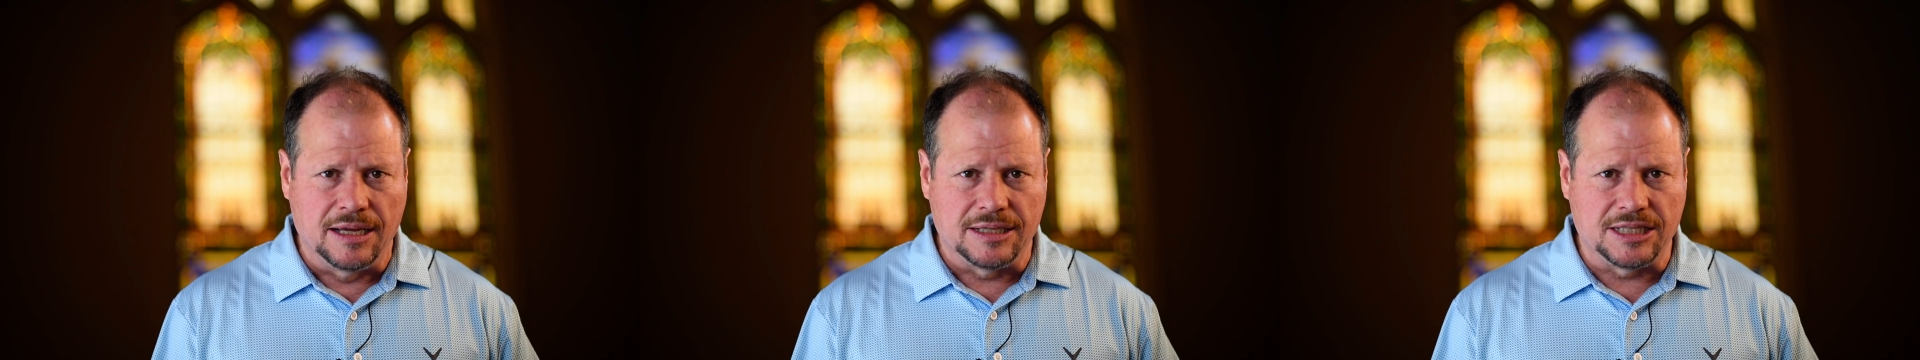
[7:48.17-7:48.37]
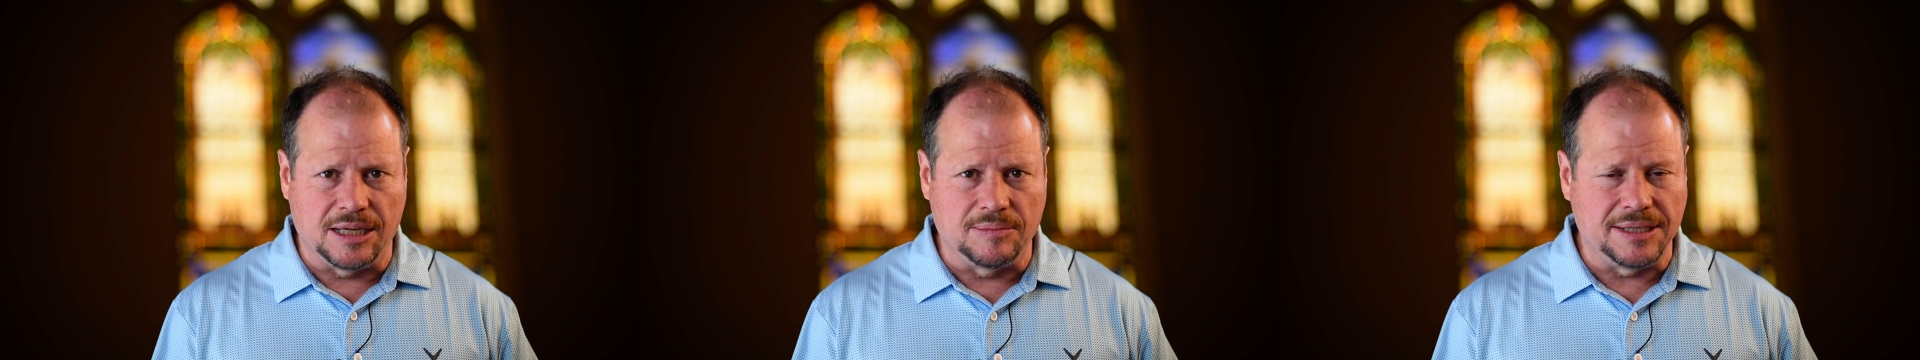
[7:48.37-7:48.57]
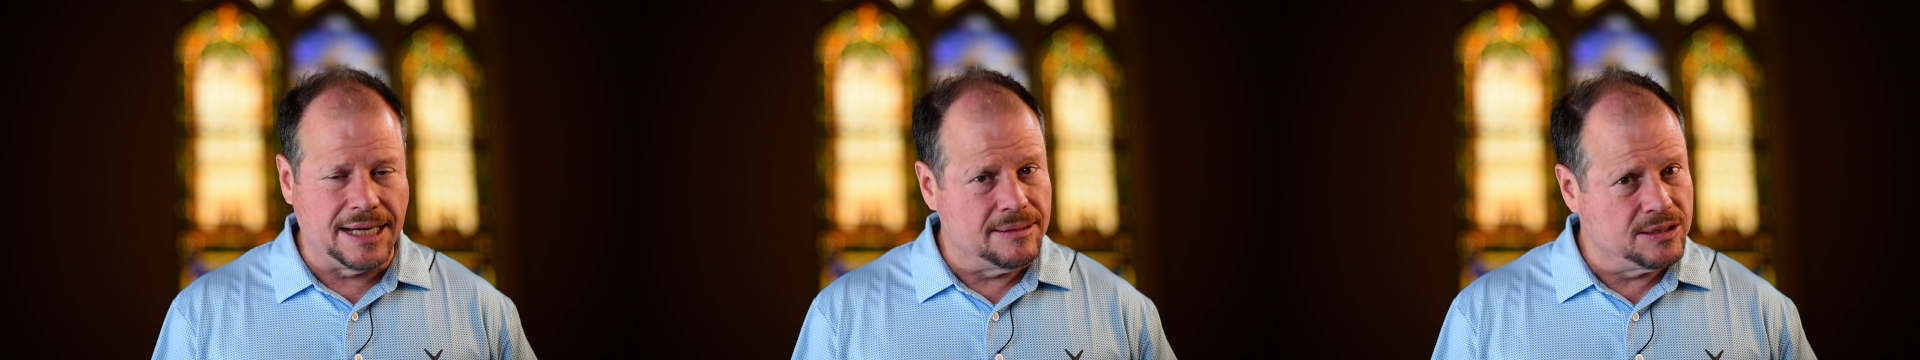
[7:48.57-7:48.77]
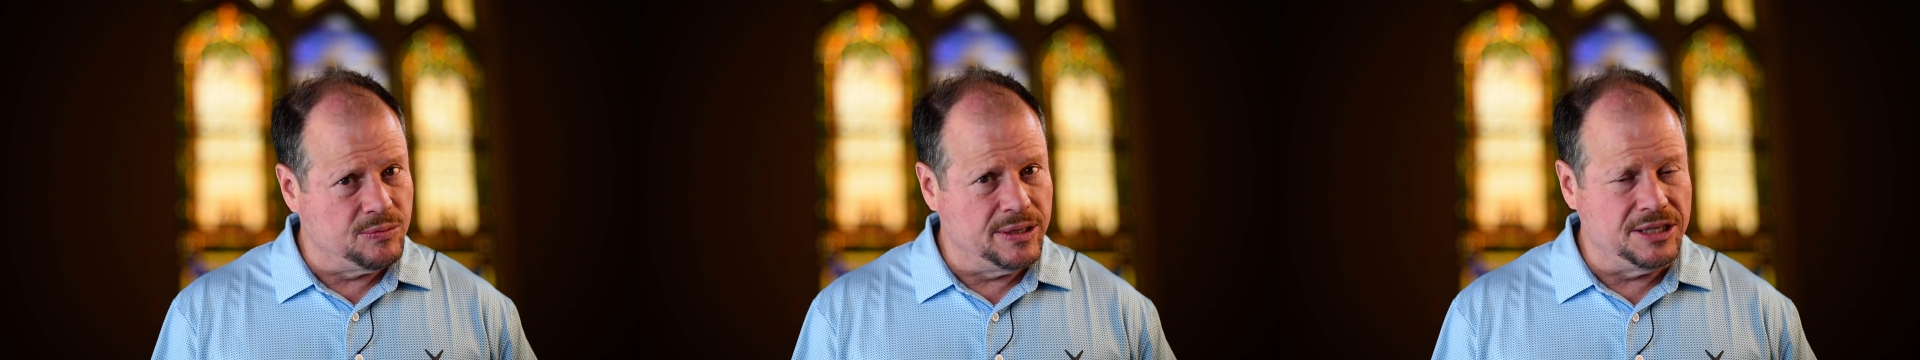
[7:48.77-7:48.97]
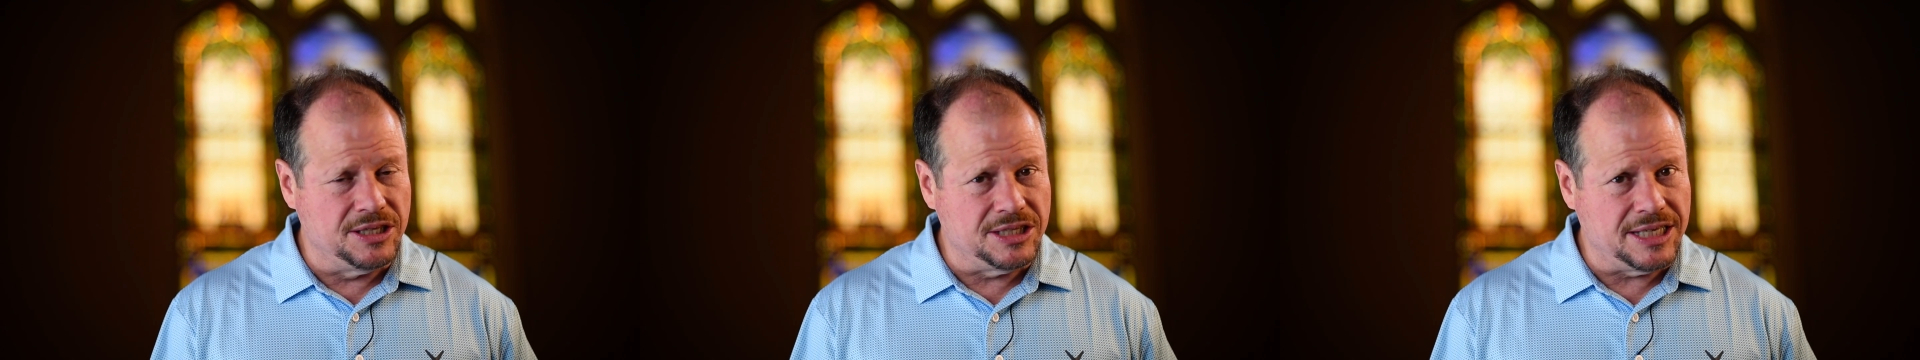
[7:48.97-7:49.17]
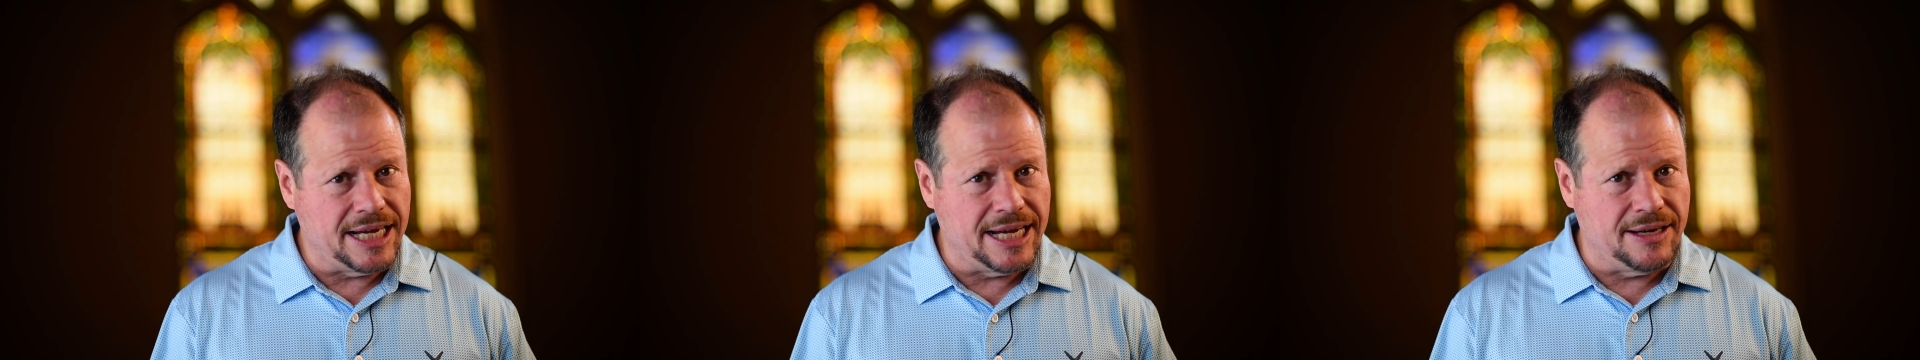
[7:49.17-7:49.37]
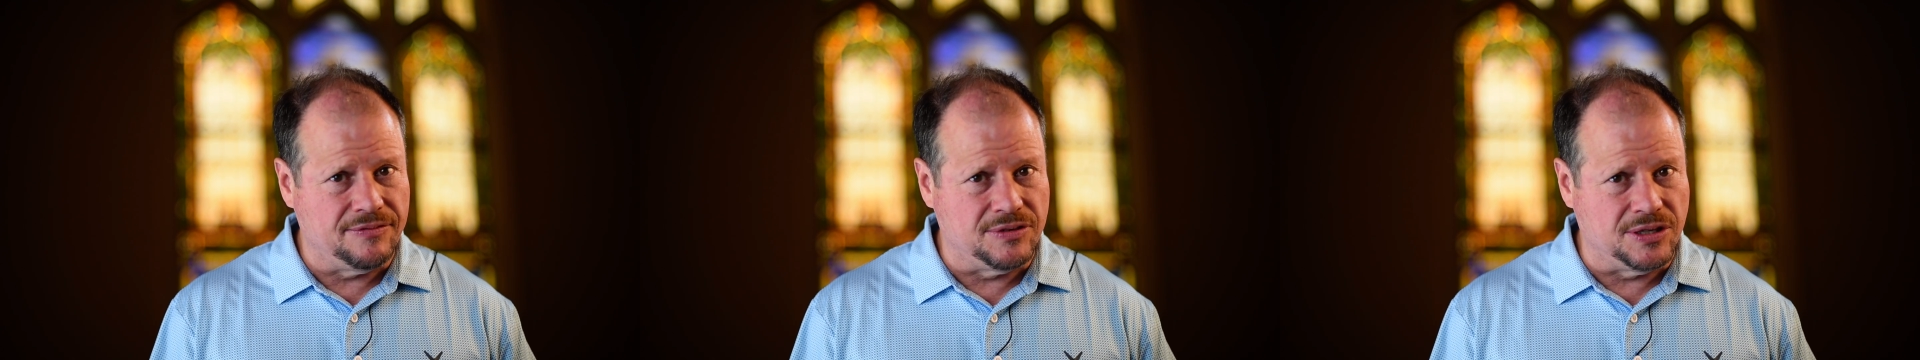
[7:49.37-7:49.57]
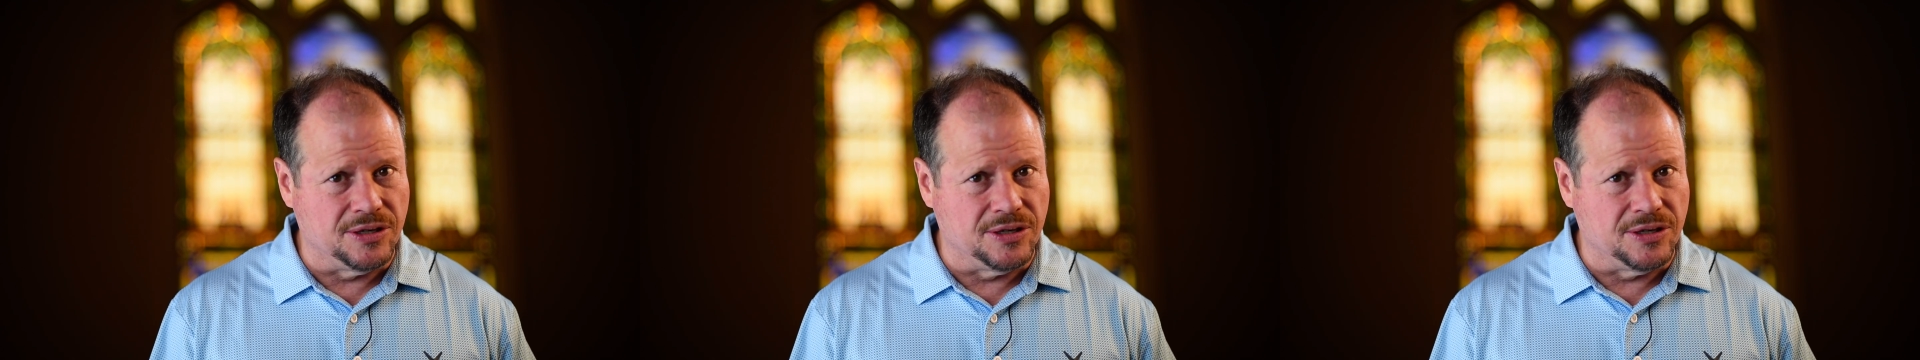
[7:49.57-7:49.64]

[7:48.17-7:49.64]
Sometimes we just have